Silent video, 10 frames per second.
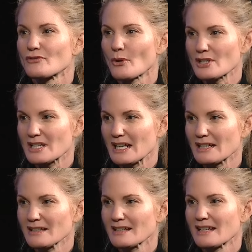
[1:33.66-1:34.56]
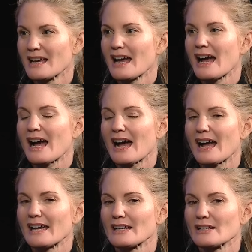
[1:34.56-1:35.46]
fourteen,
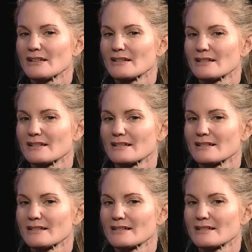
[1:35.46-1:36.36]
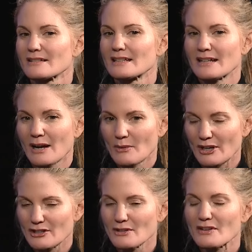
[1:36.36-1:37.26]
I did not
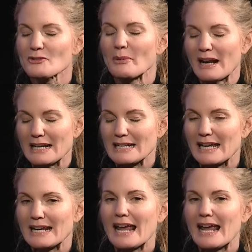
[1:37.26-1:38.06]
want to do this, but I did.